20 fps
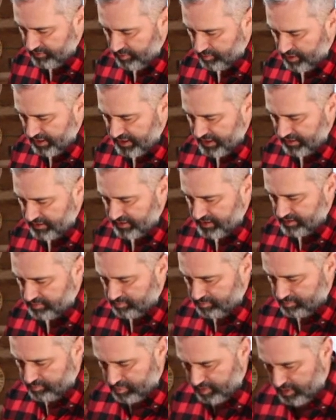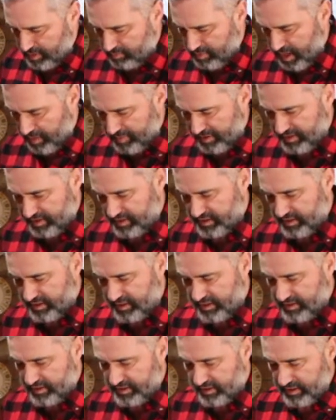you're breaking popping the
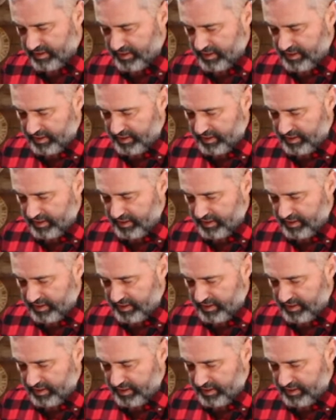seeds,